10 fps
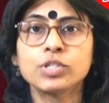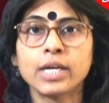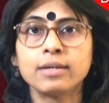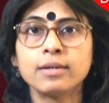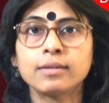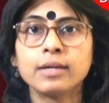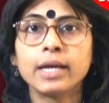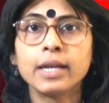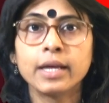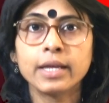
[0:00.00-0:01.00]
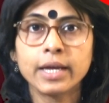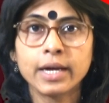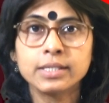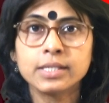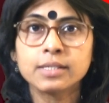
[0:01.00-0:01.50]
taken at the
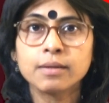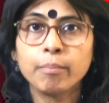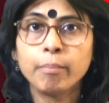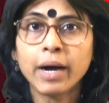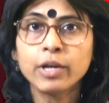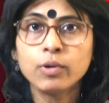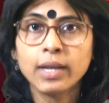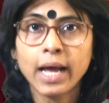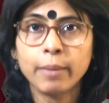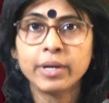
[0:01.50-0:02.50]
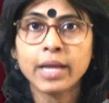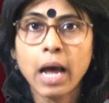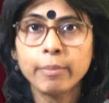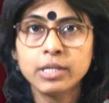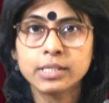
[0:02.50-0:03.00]
NIAID's biolab in
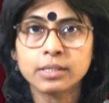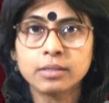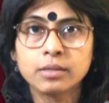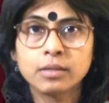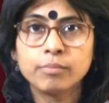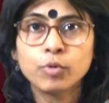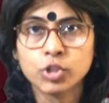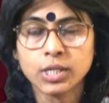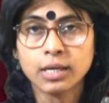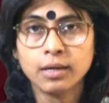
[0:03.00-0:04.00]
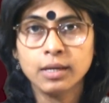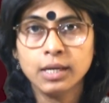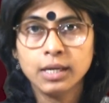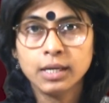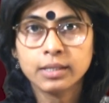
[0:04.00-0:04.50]
Hamilton, Montana.
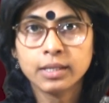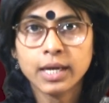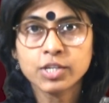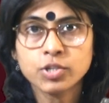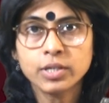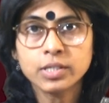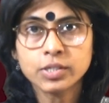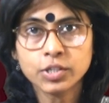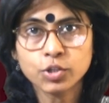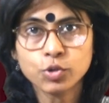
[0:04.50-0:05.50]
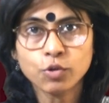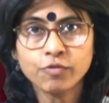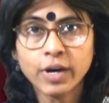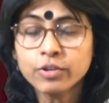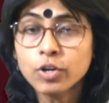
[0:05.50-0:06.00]
The National Institute of
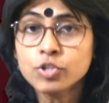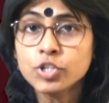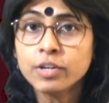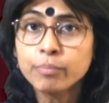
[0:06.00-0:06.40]
Virology in